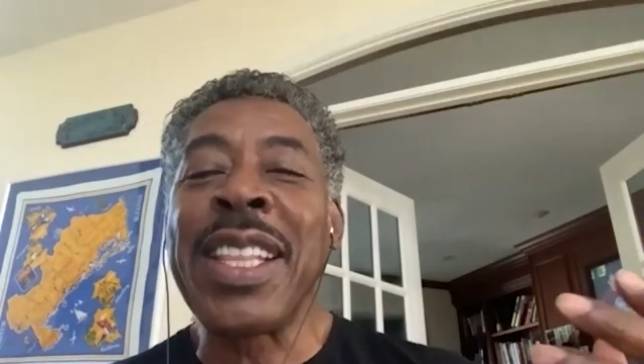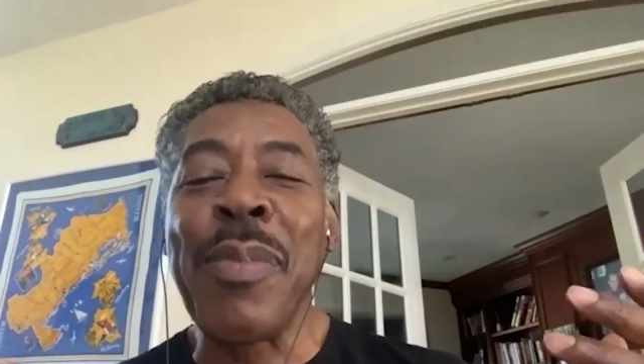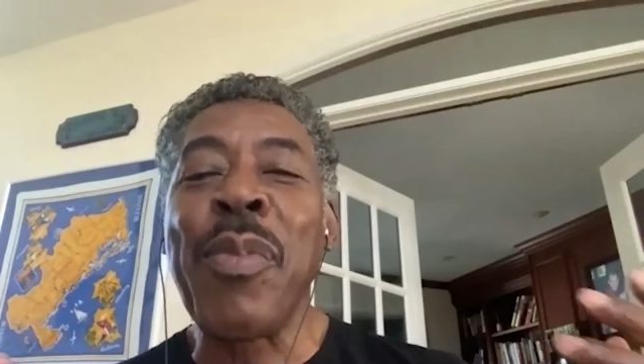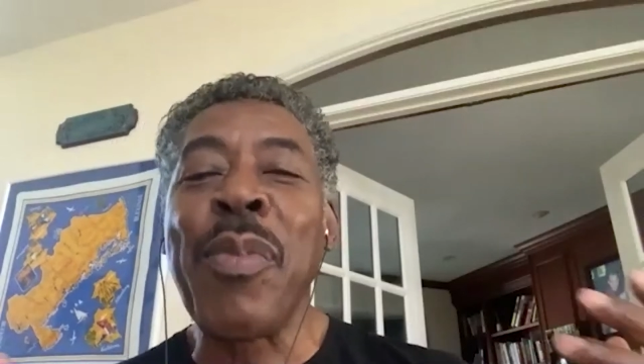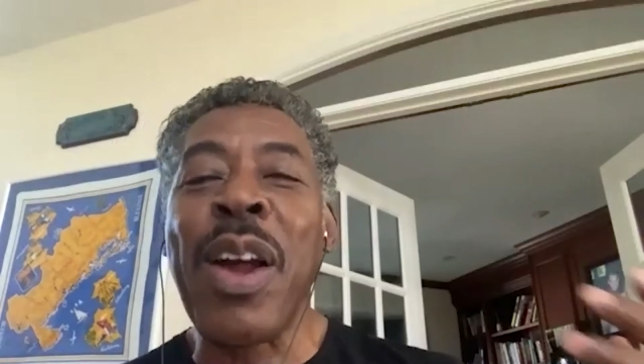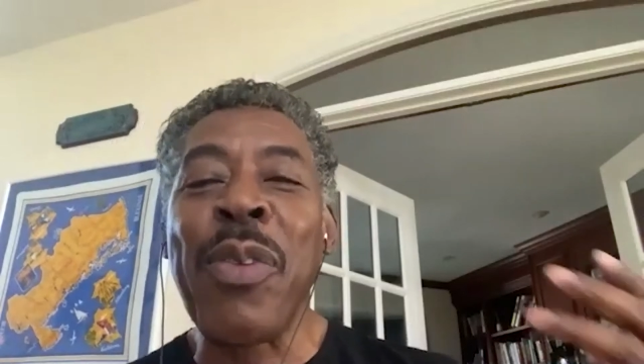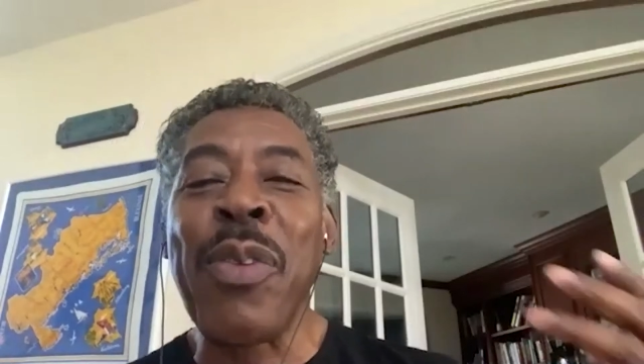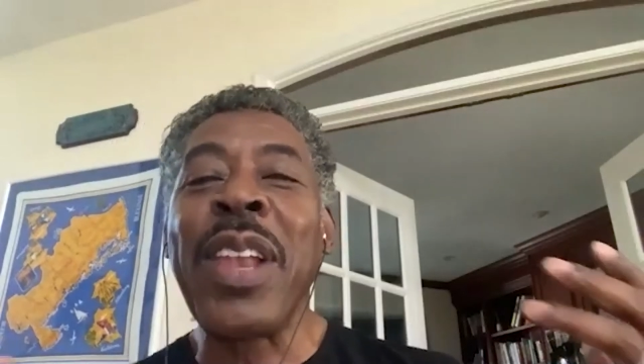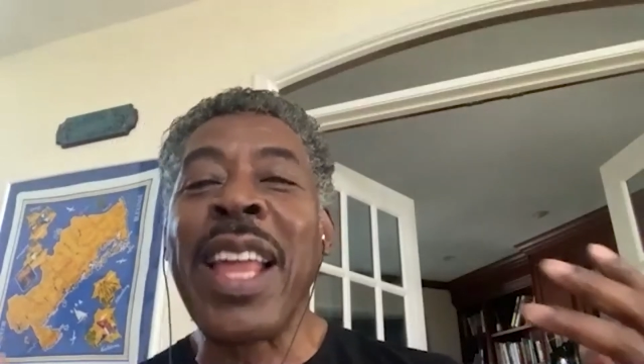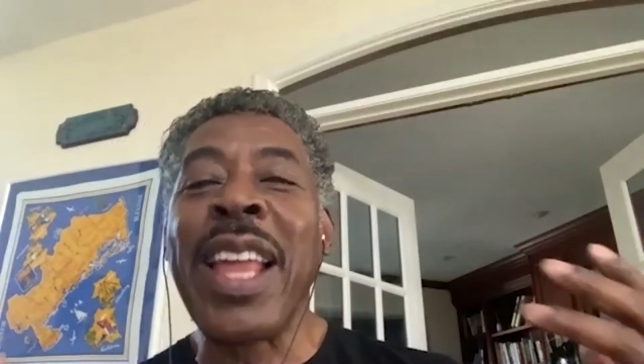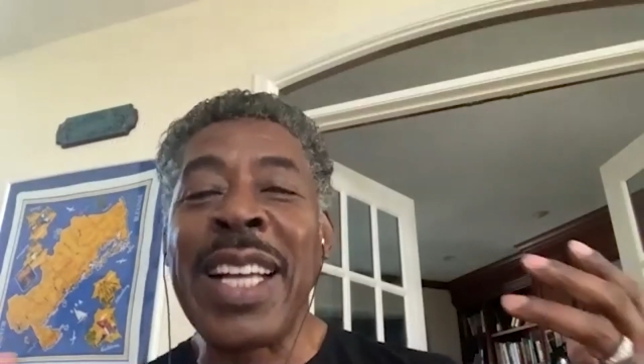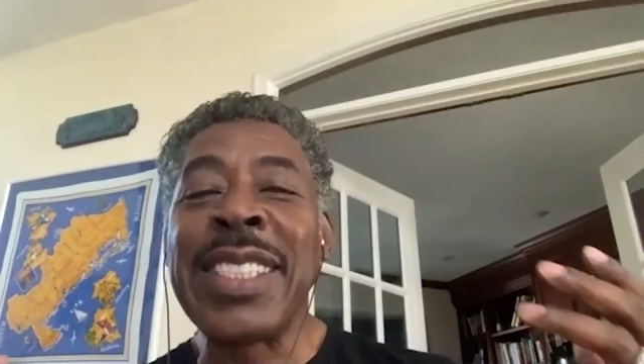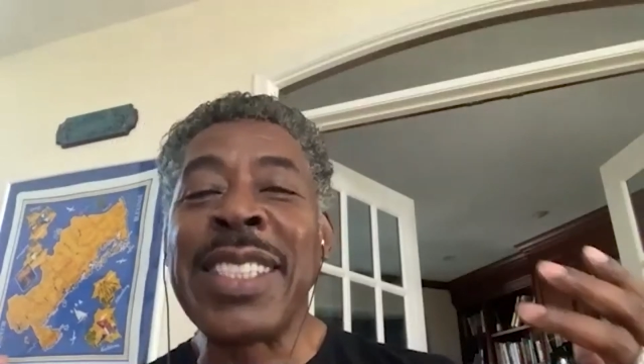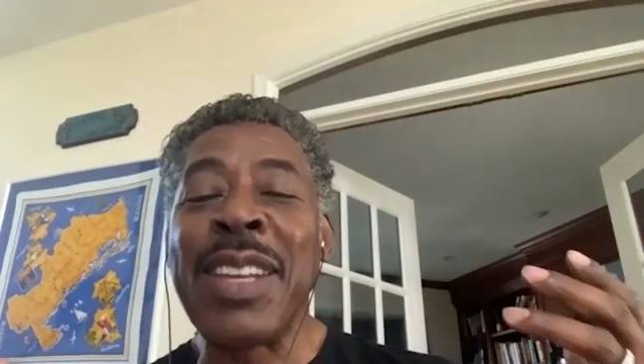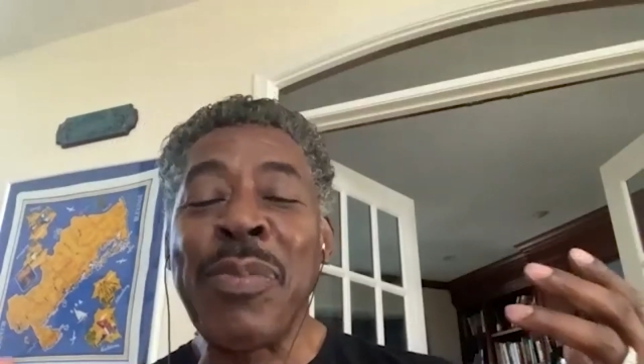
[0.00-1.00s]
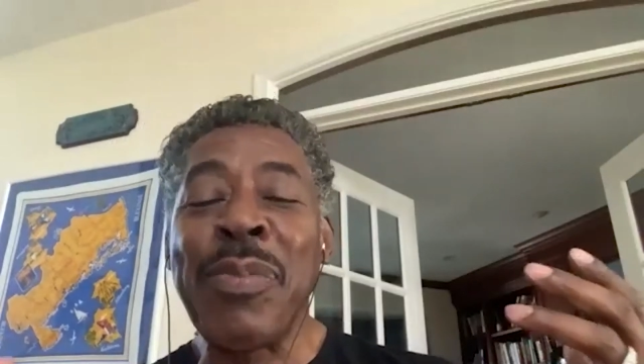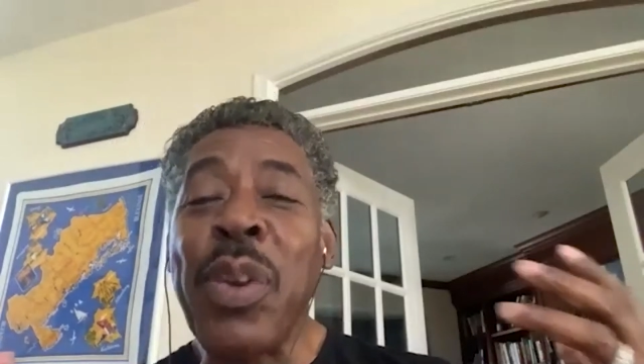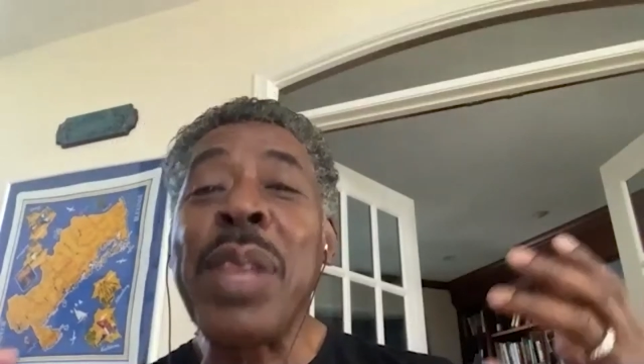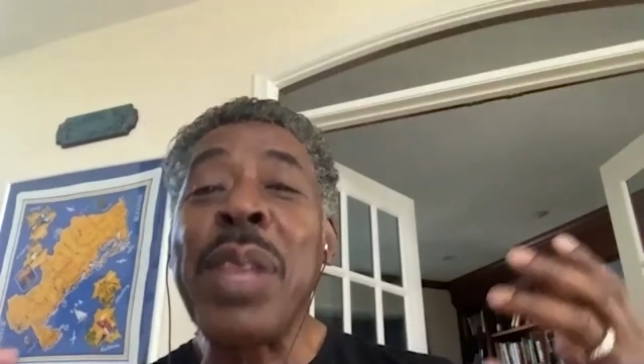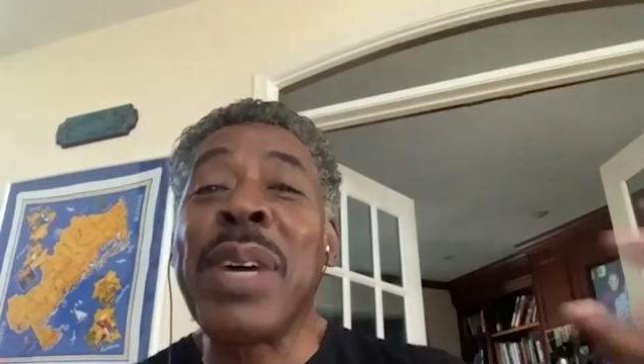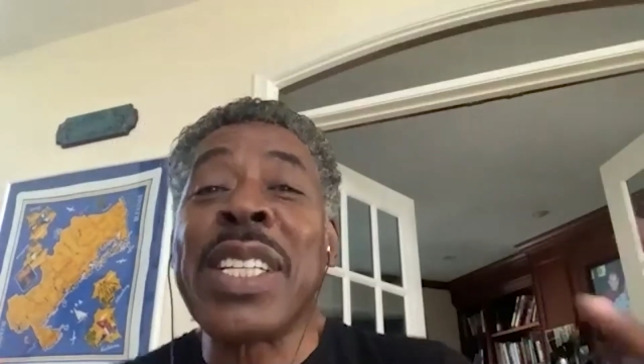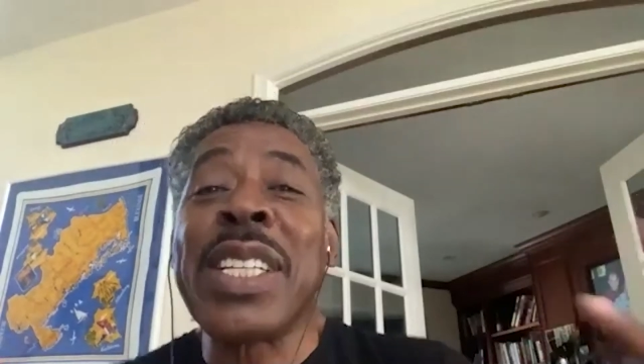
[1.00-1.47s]
the more I realize that
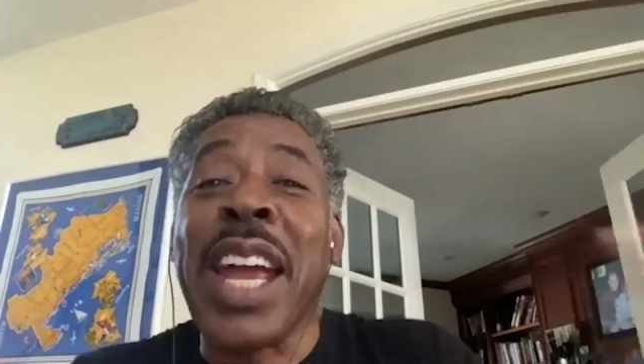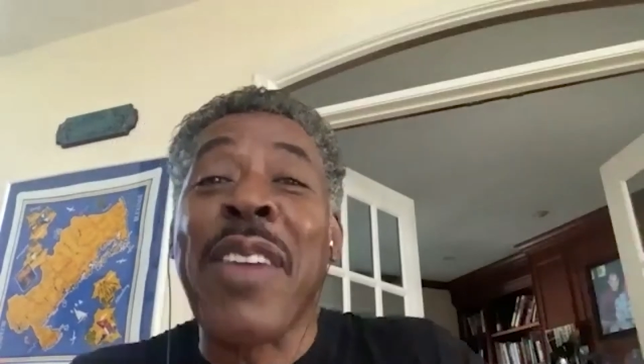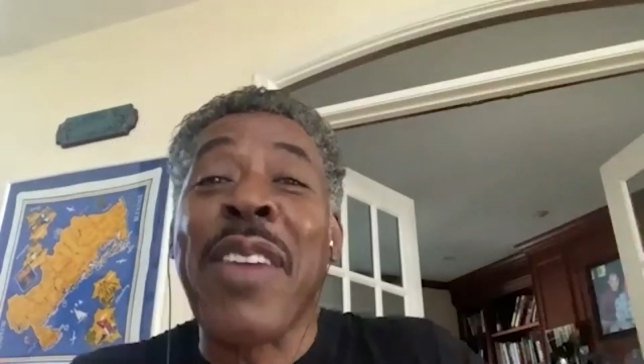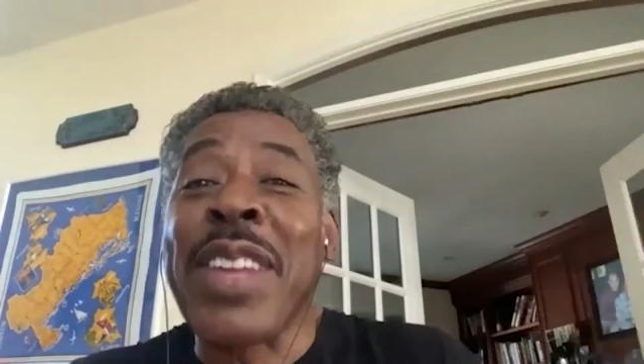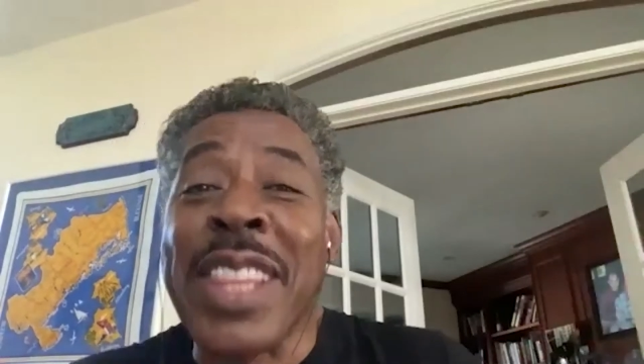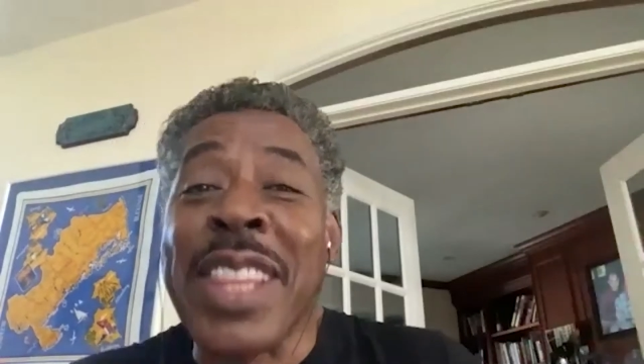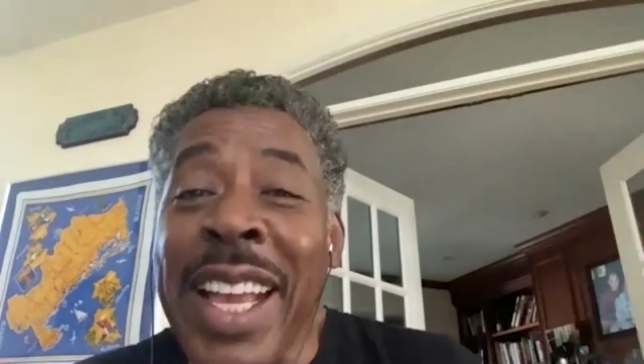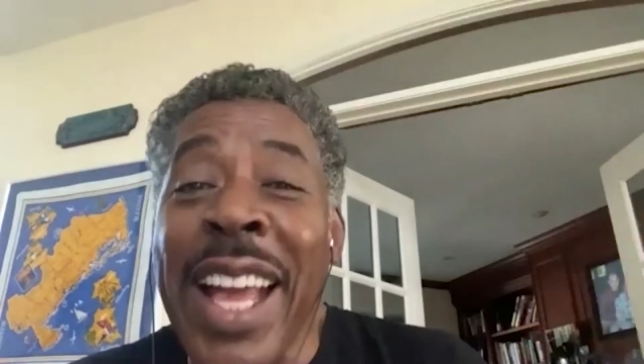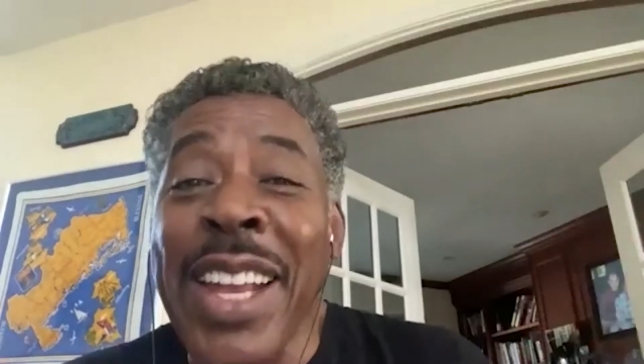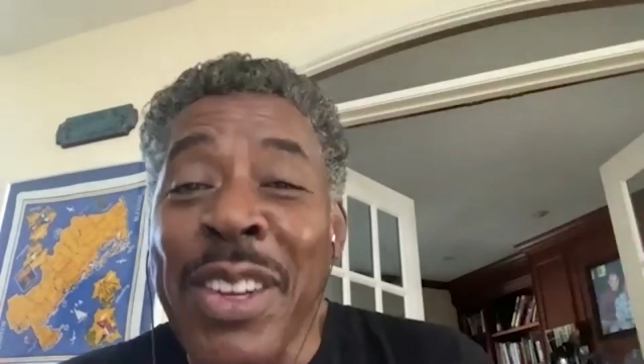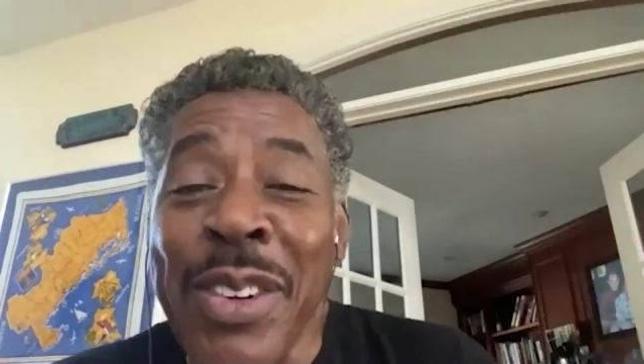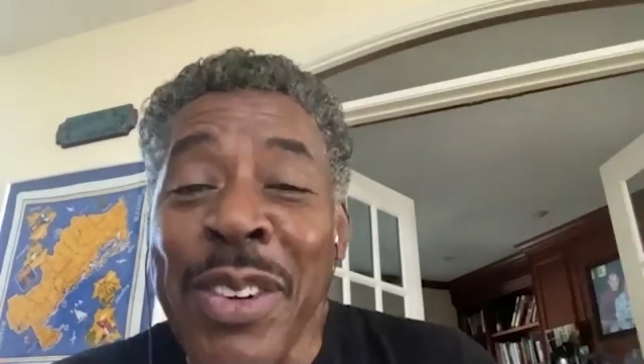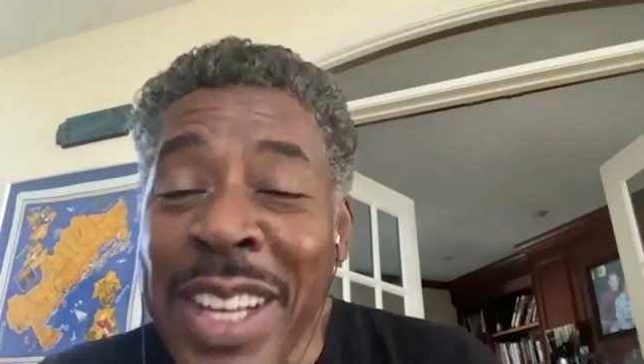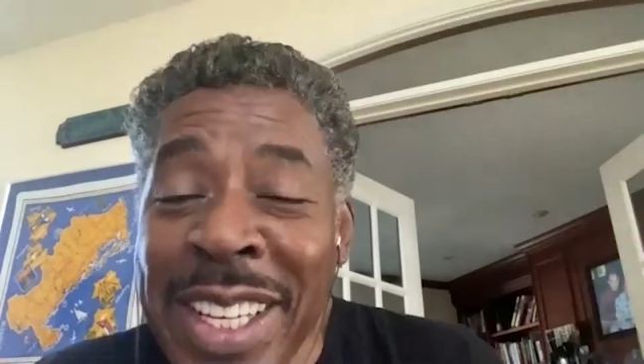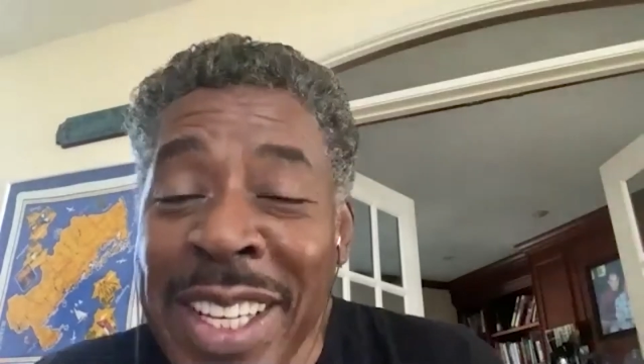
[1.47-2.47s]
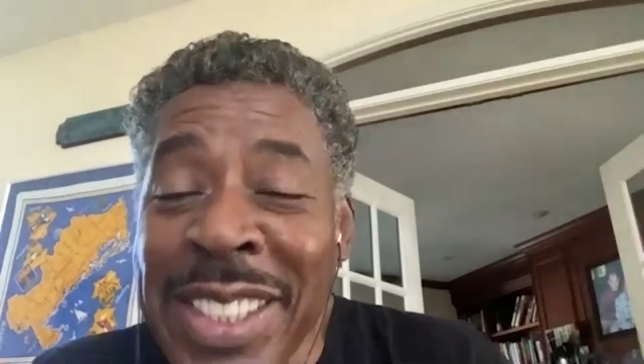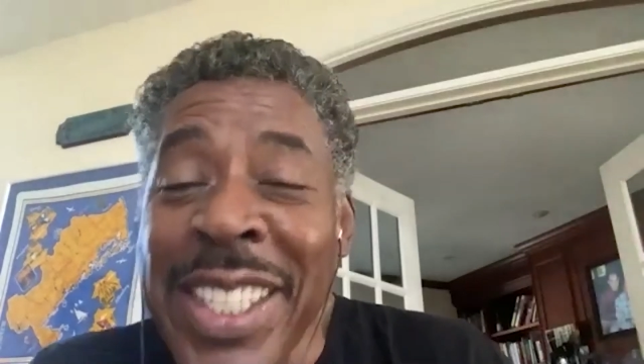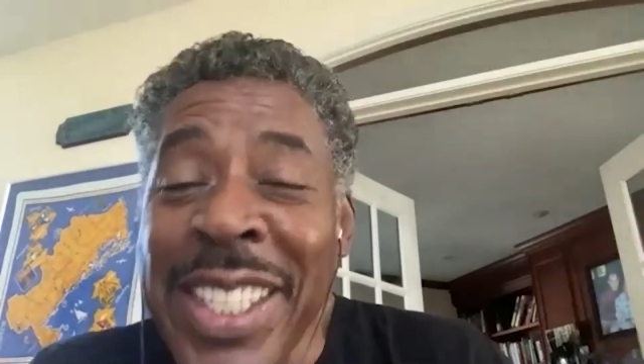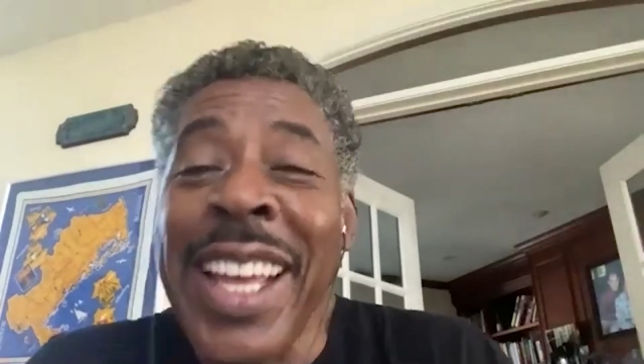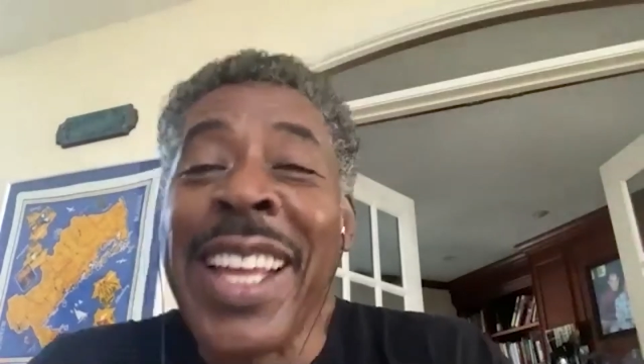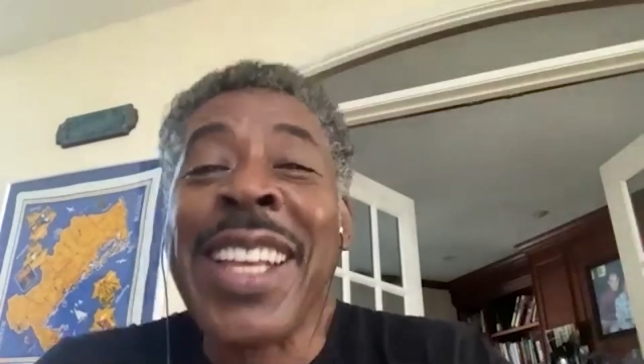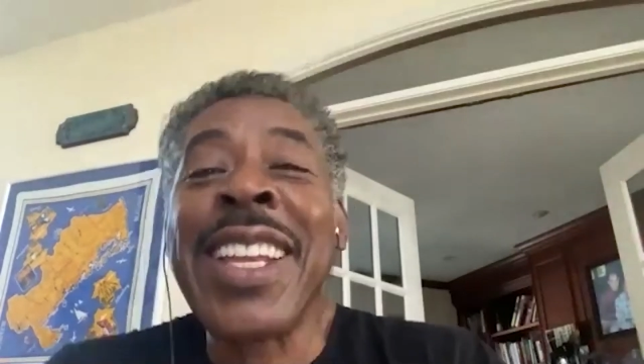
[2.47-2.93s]
pretty much everything I don't
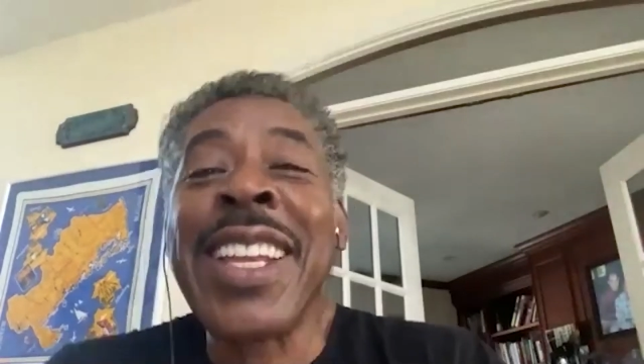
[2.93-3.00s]
understand.